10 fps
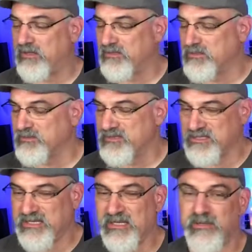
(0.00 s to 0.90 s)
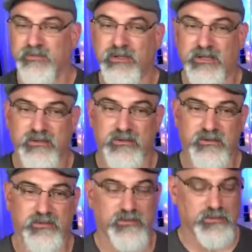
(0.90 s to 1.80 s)
But in terms of setup and
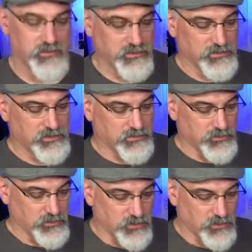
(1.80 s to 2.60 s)
other like more